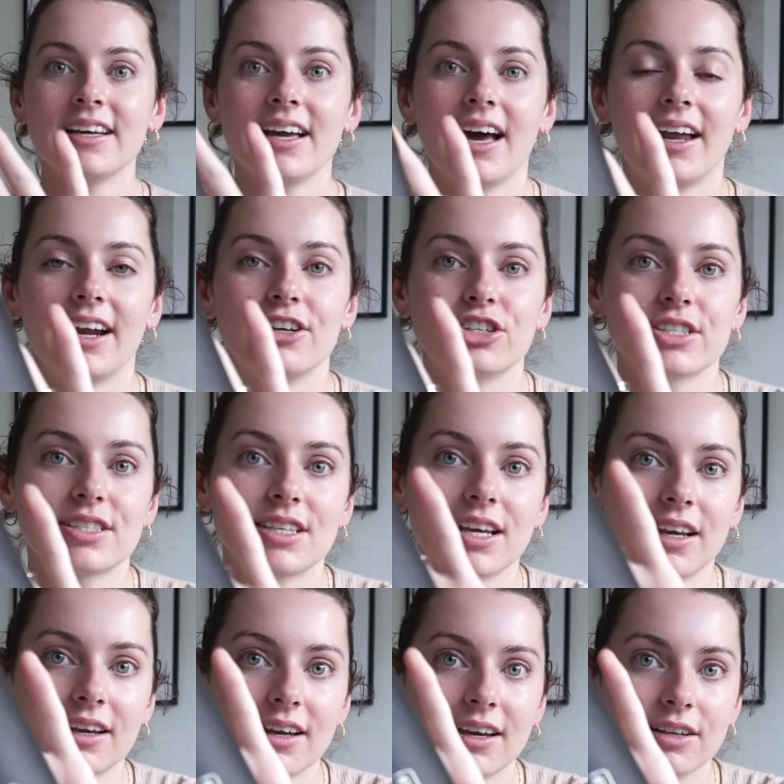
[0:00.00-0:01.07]
and I just
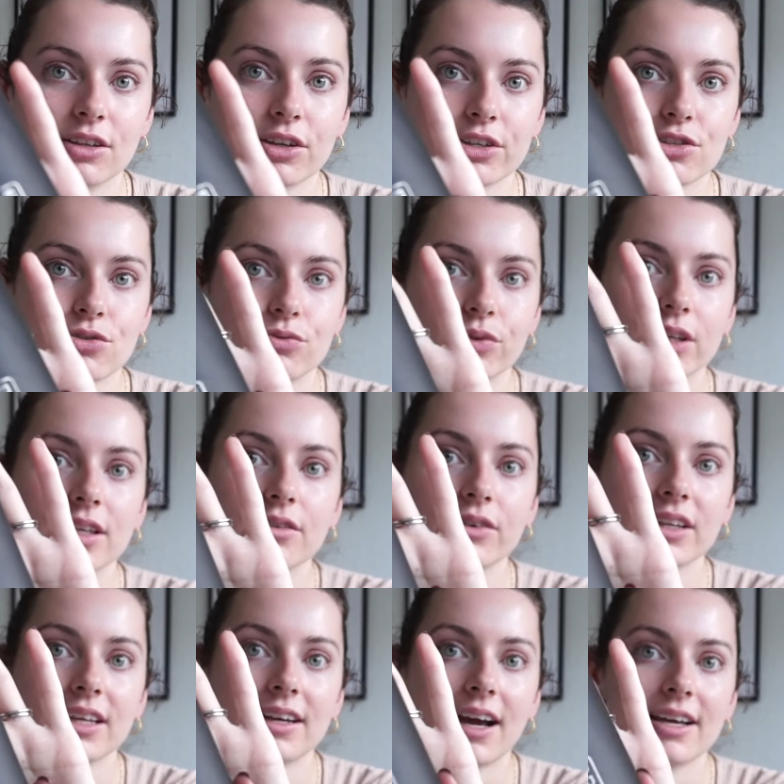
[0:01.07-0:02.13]
think it looks really,
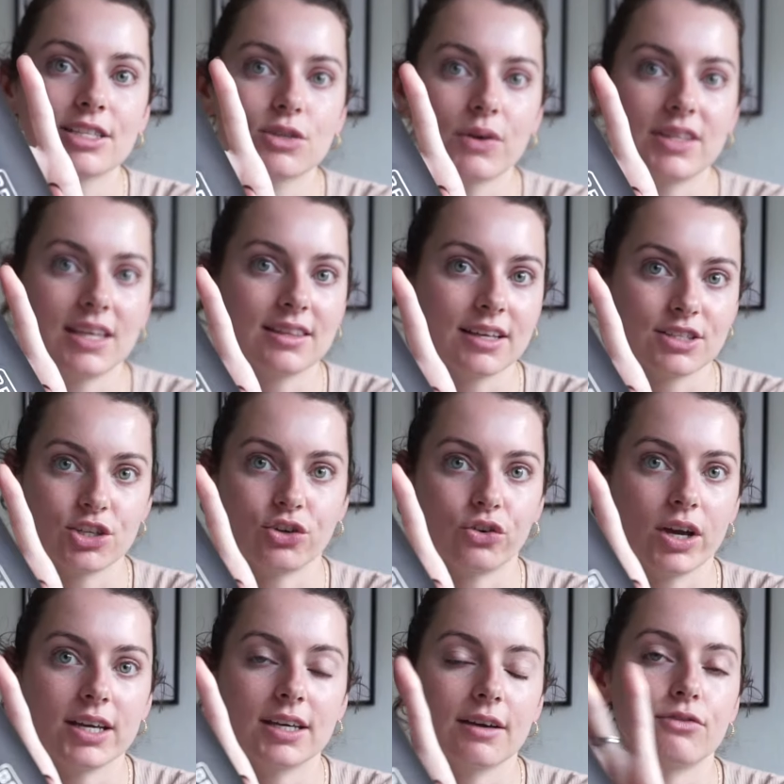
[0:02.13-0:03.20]
really nice. So I think that's a
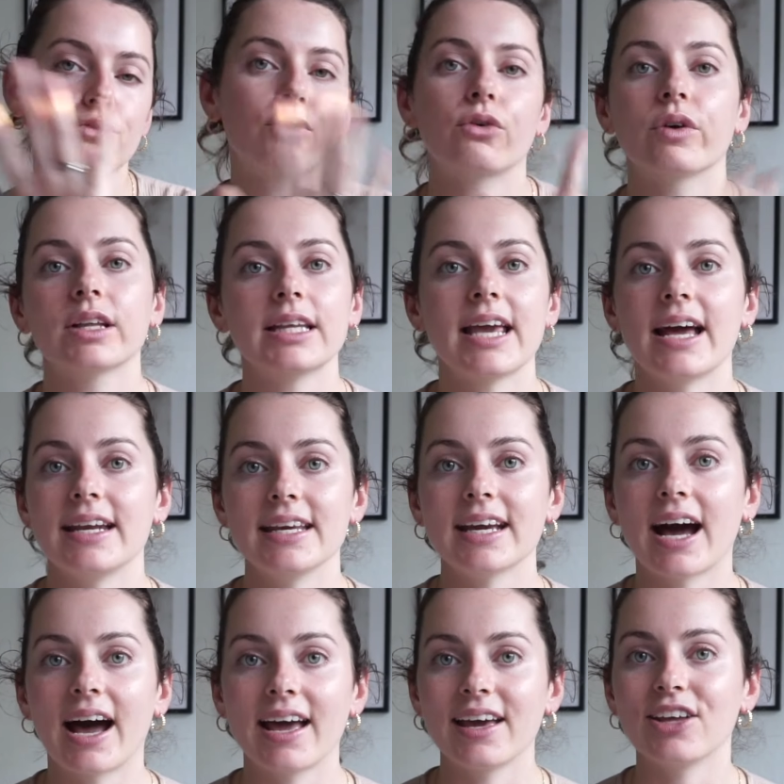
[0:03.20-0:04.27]
great gift for really any
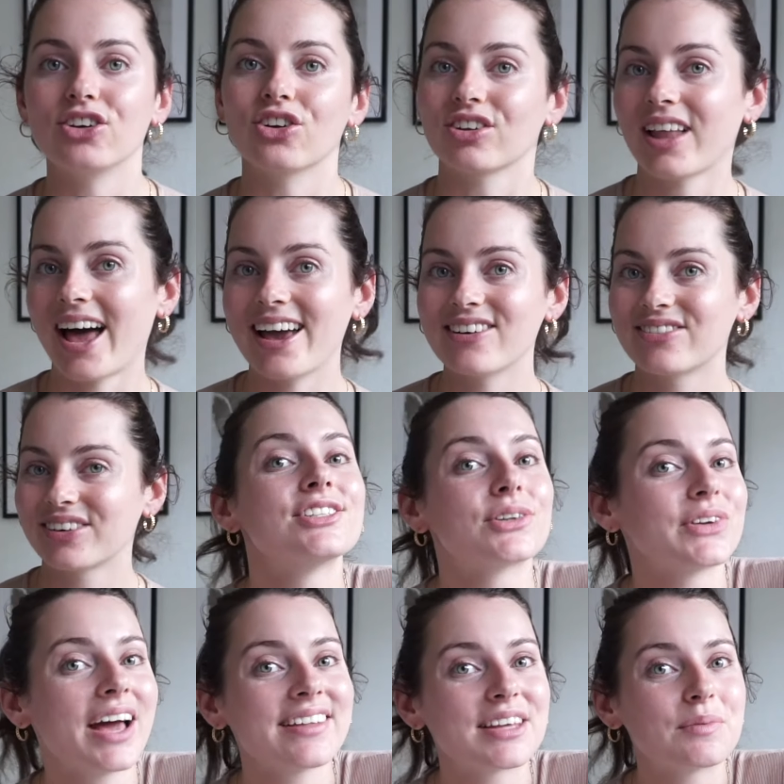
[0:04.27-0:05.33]
guy in your life. So
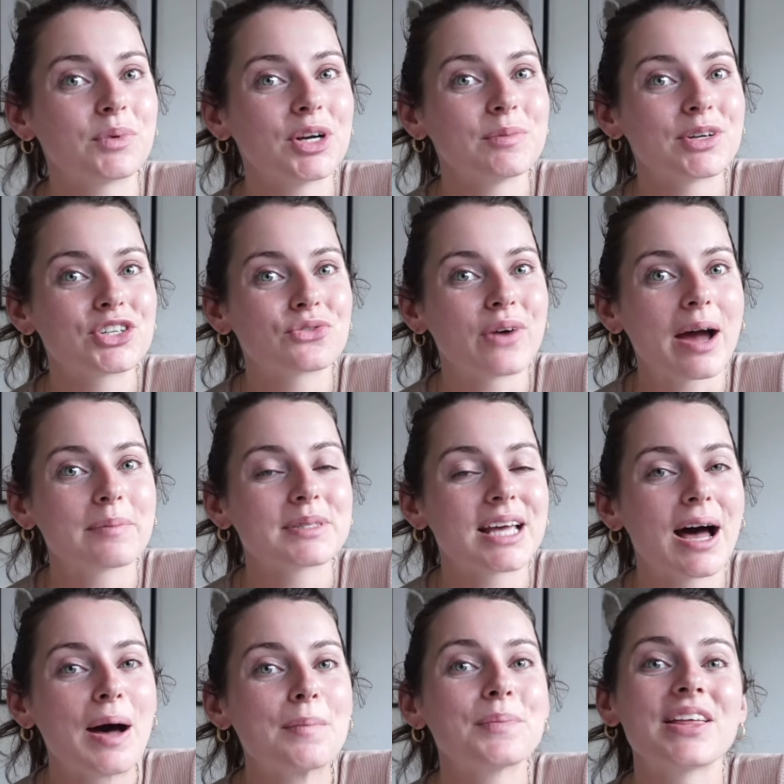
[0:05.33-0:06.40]
yeah, that pretty much wraps
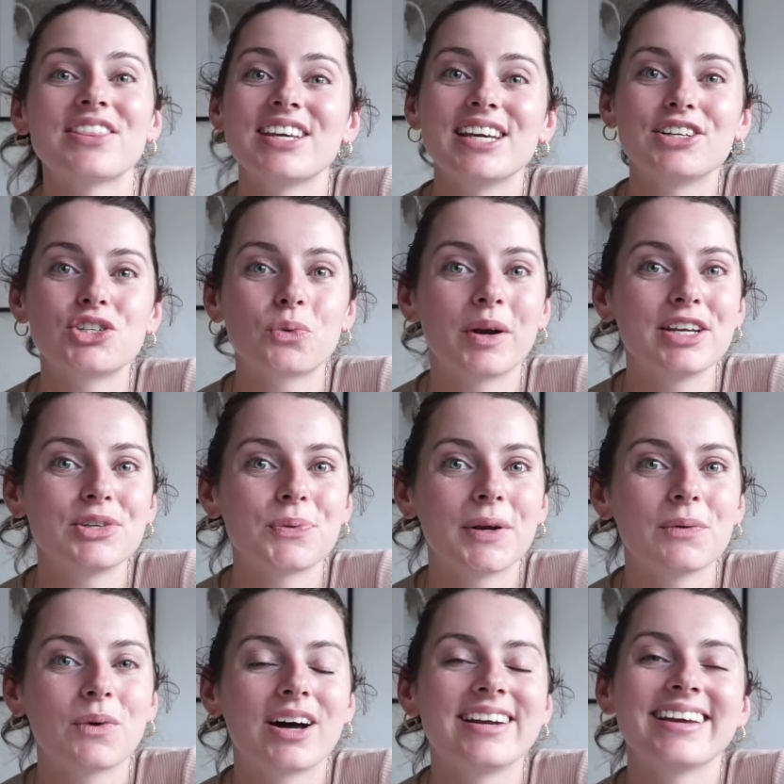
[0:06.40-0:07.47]
up the twenty
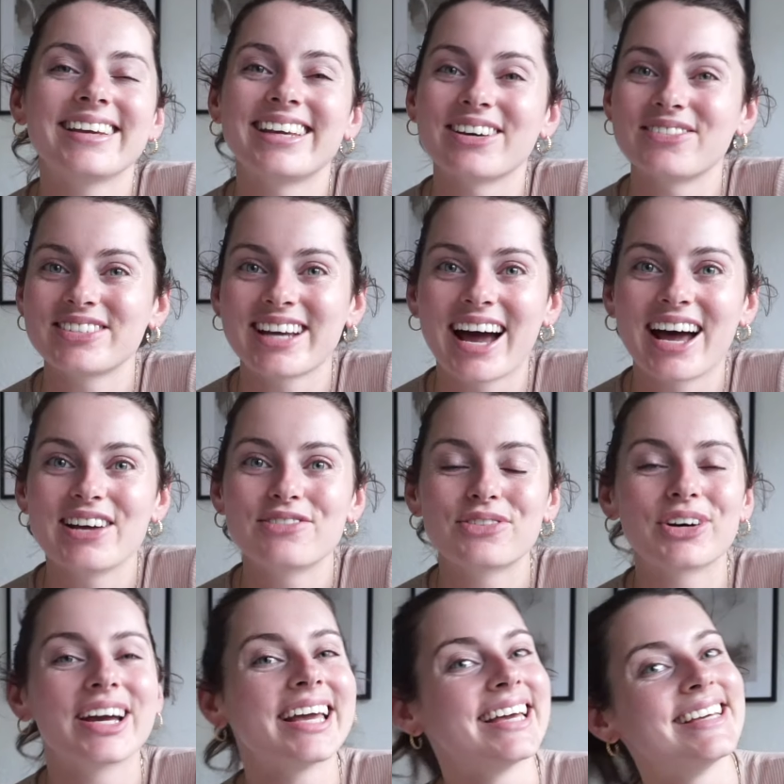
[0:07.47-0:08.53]
twenty-one gift guide
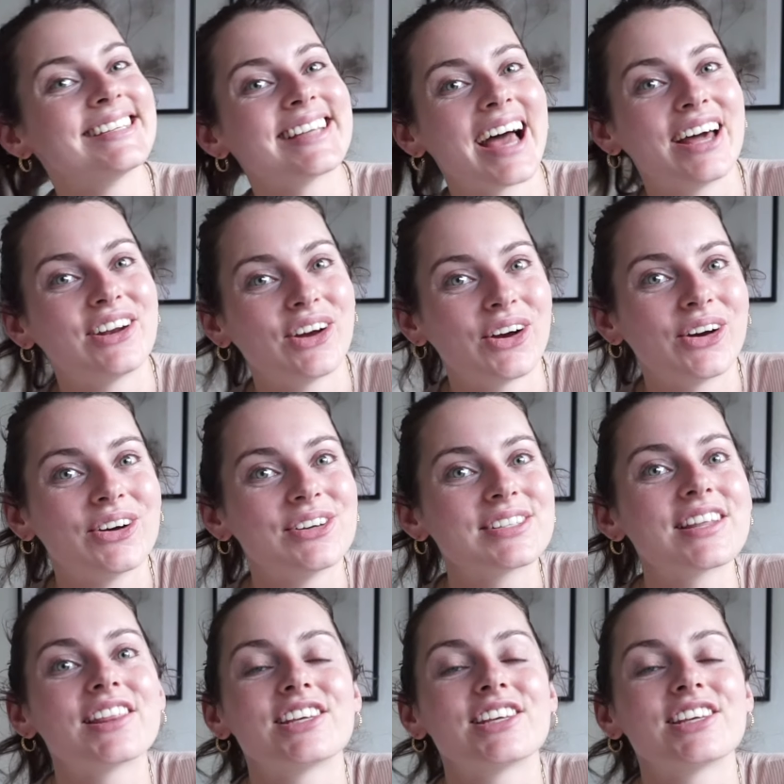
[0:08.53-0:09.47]
for his and hers.